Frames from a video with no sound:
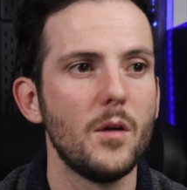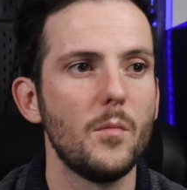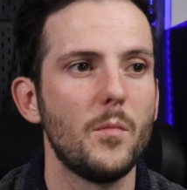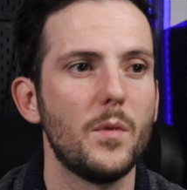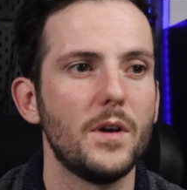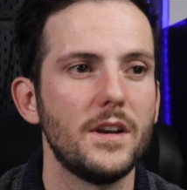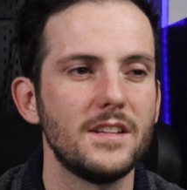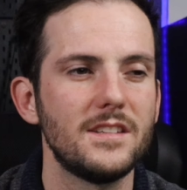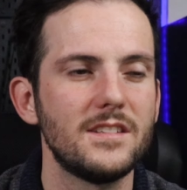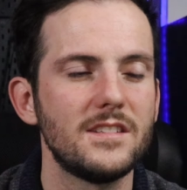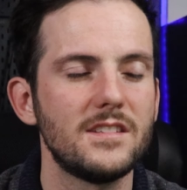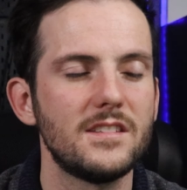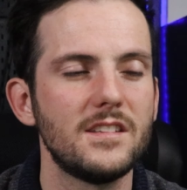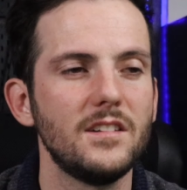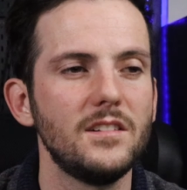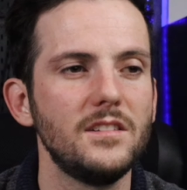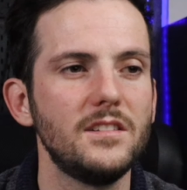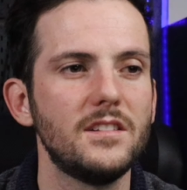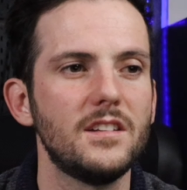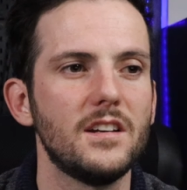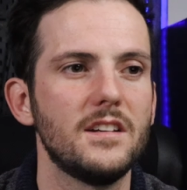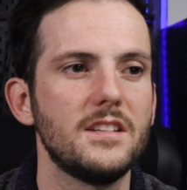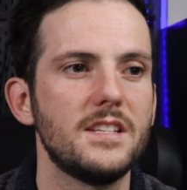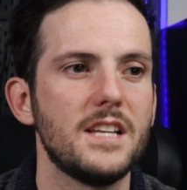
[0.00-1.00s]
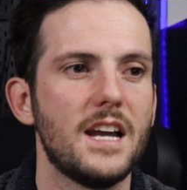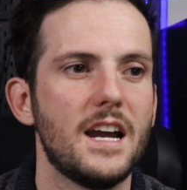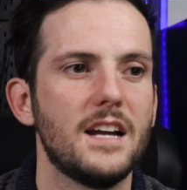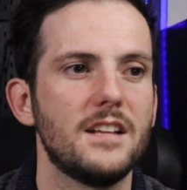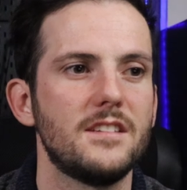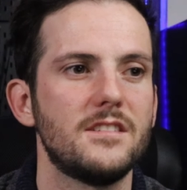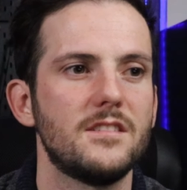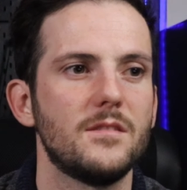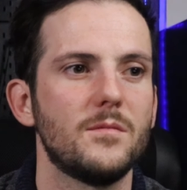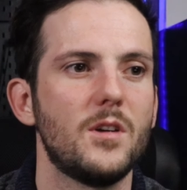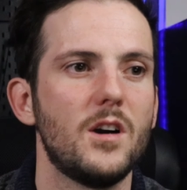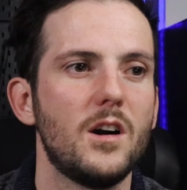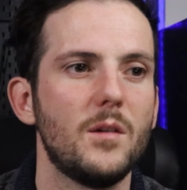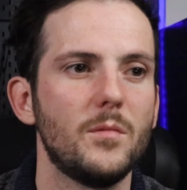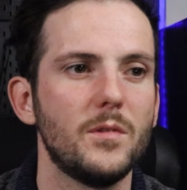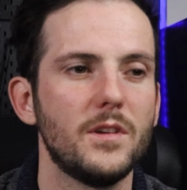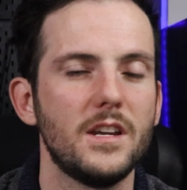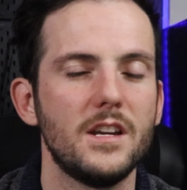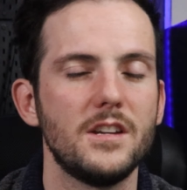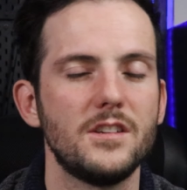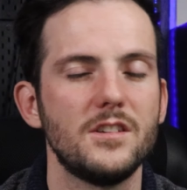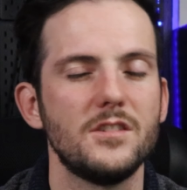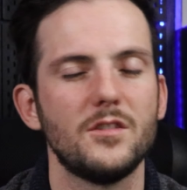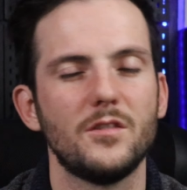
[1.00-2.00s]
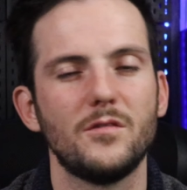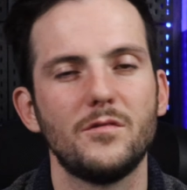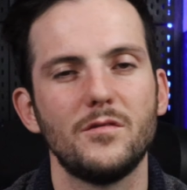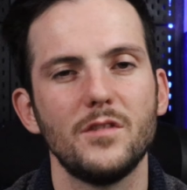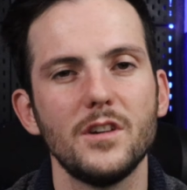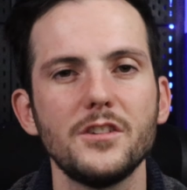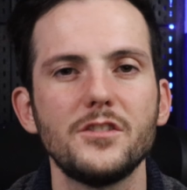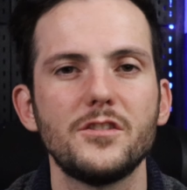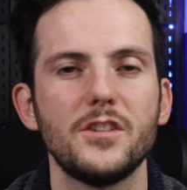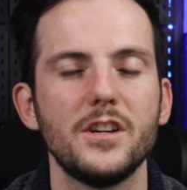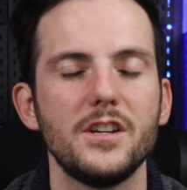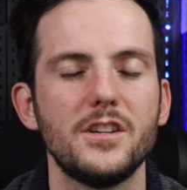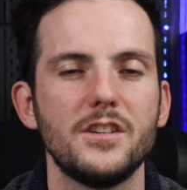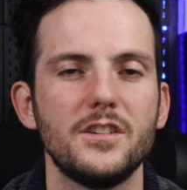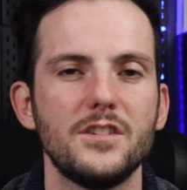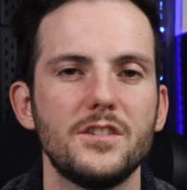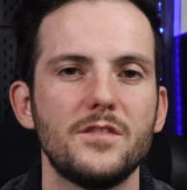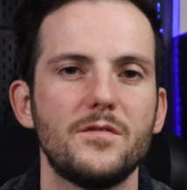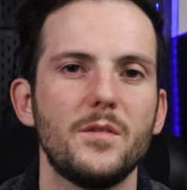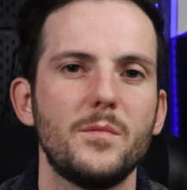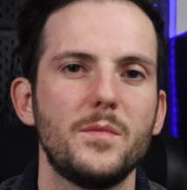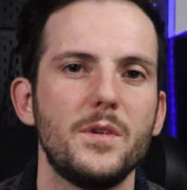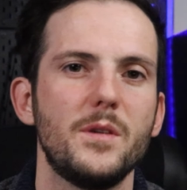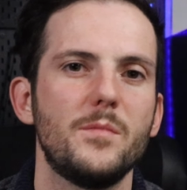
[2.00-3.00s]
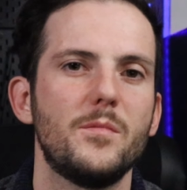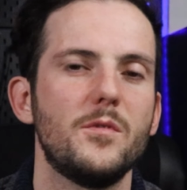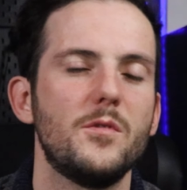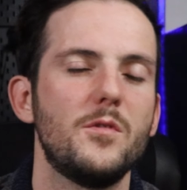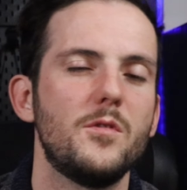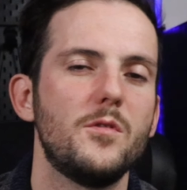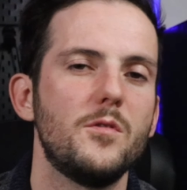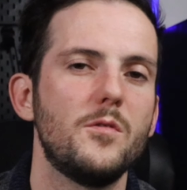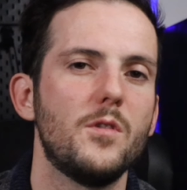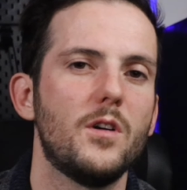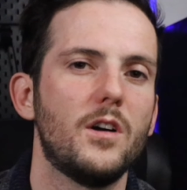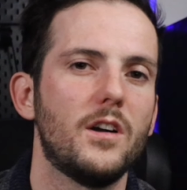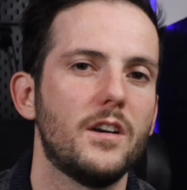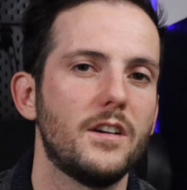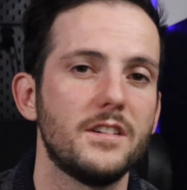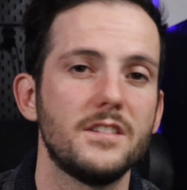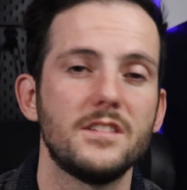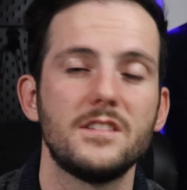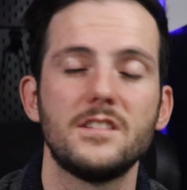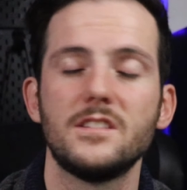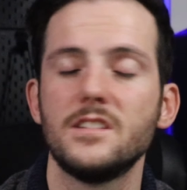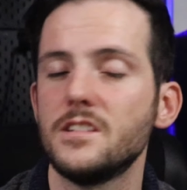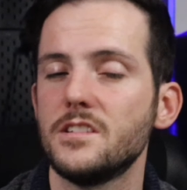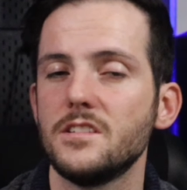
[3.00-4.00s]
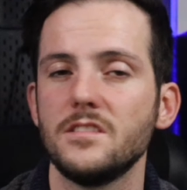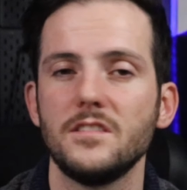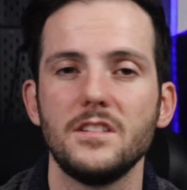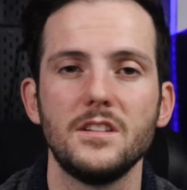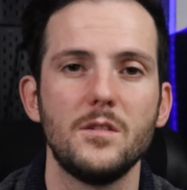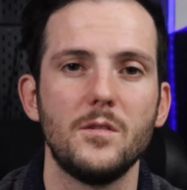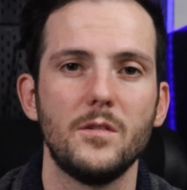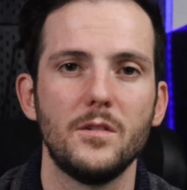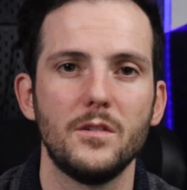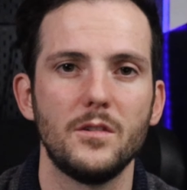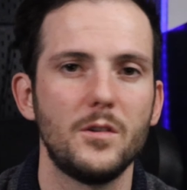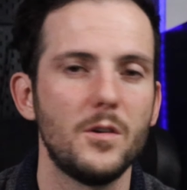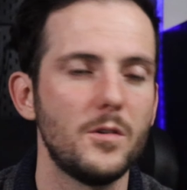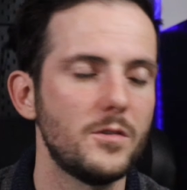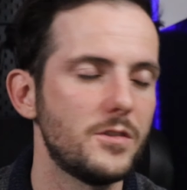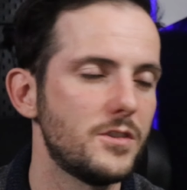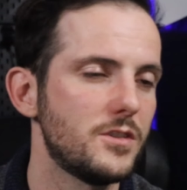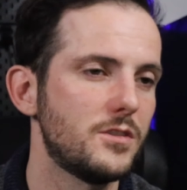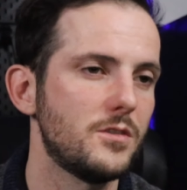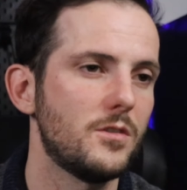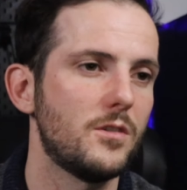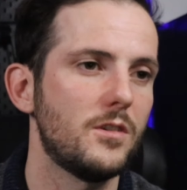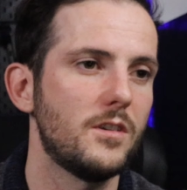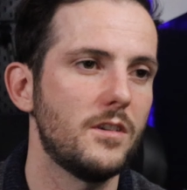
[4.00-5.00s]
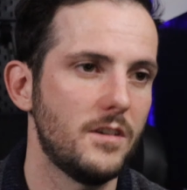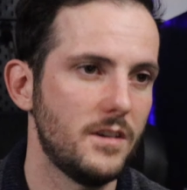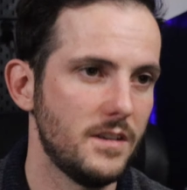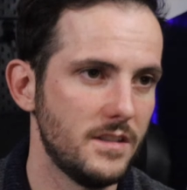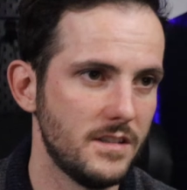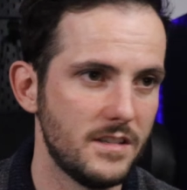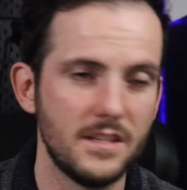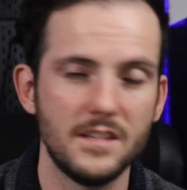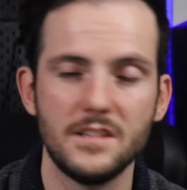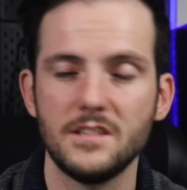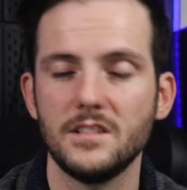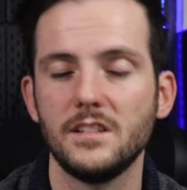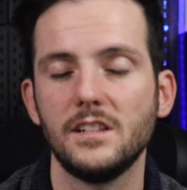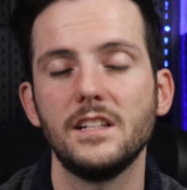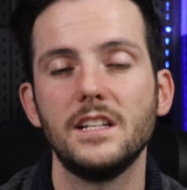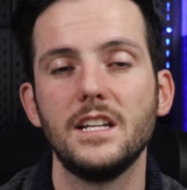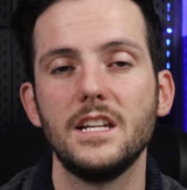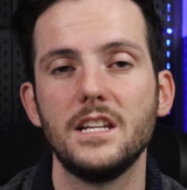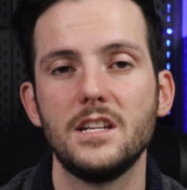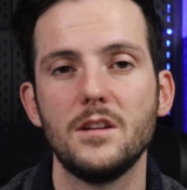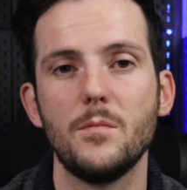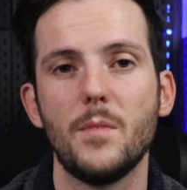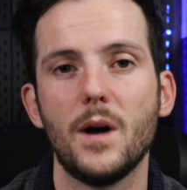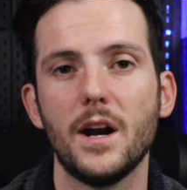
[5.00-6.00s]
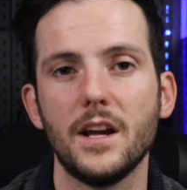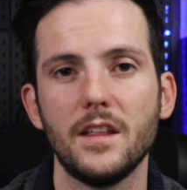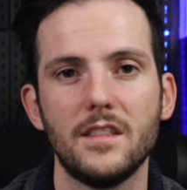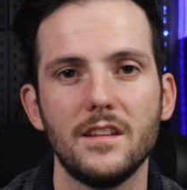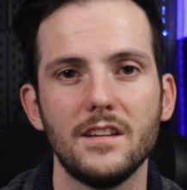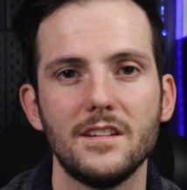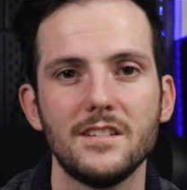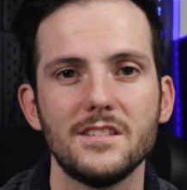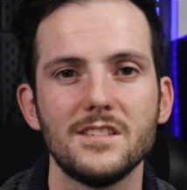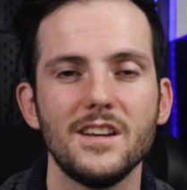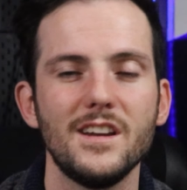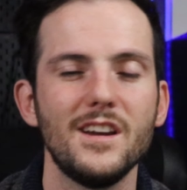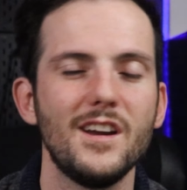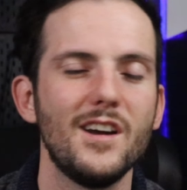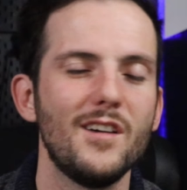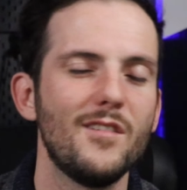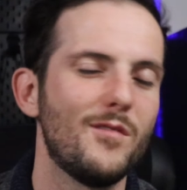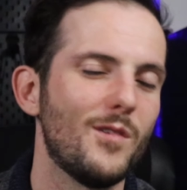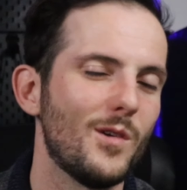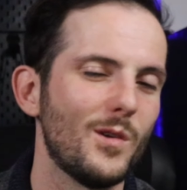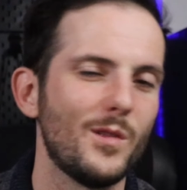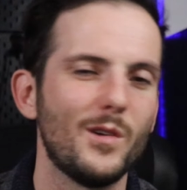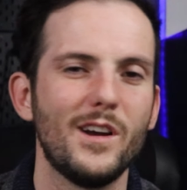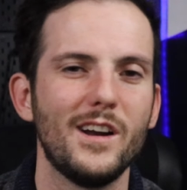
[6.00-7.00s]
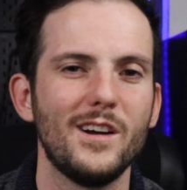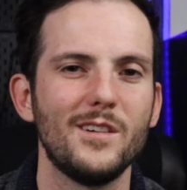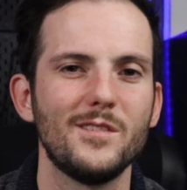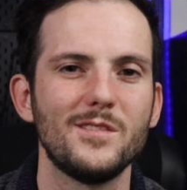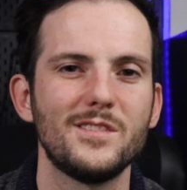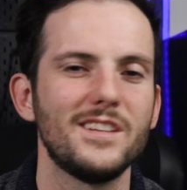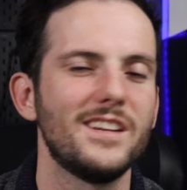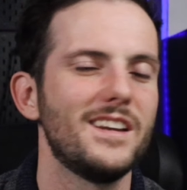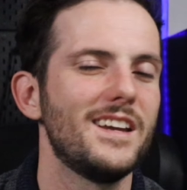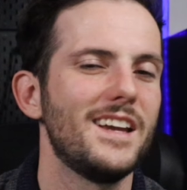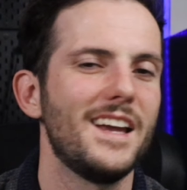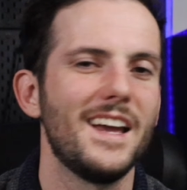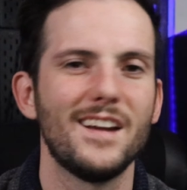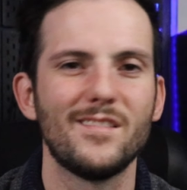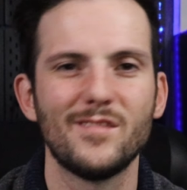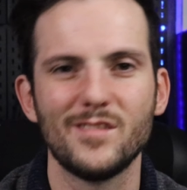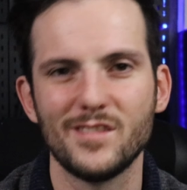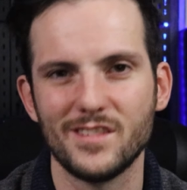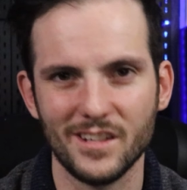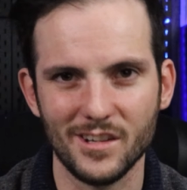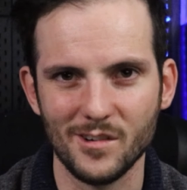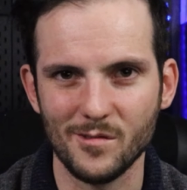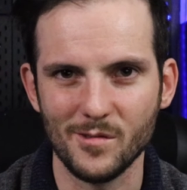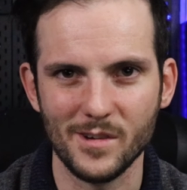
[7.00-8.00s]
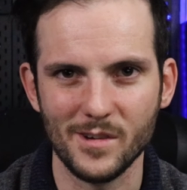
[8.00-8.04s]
but it still does add some complications or frustrations for people who are consistently going to the grocery store or consistently need to buy things for their house every single